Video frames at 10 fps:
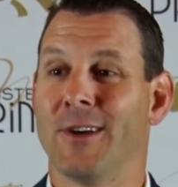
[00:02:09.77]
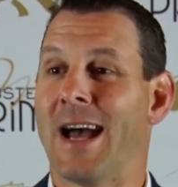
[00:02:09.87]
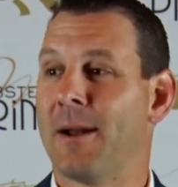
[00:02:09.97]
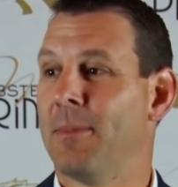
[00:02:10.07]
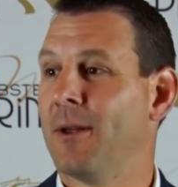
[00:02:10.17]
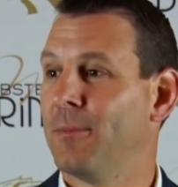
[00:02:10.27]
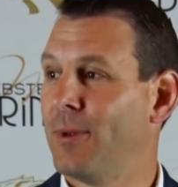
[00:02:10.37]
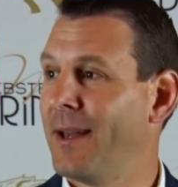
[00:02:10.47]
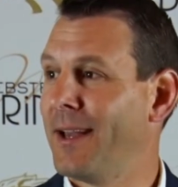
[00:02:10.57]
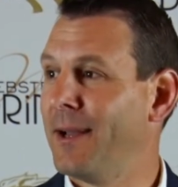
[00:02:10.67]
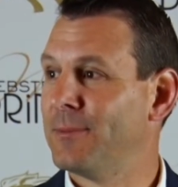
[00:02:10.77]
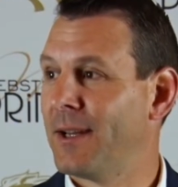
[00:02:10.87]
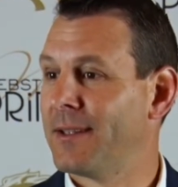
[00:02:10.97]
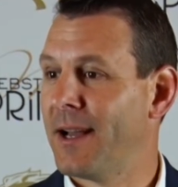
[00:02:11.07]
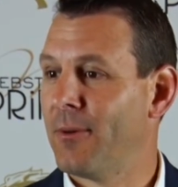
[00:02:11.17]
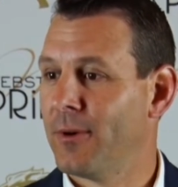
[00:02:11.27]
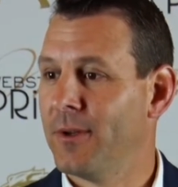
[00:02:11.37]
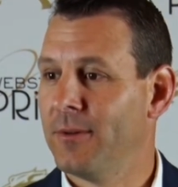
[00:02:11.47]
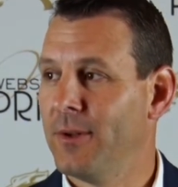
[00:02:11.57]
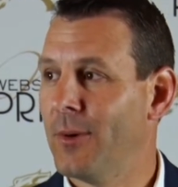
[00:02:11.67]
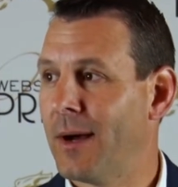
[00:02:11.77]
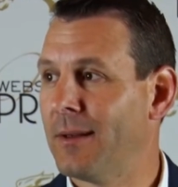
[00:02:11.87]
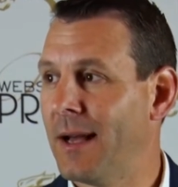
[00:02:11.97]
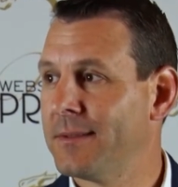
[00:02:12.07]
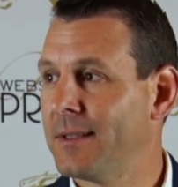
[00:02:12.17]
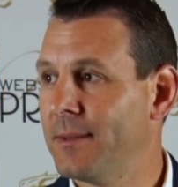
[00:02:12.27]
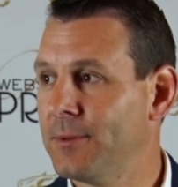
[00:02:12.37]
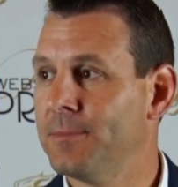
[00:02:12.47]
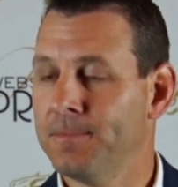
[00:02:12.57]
you got to be able to play in games like that where you outlast teams.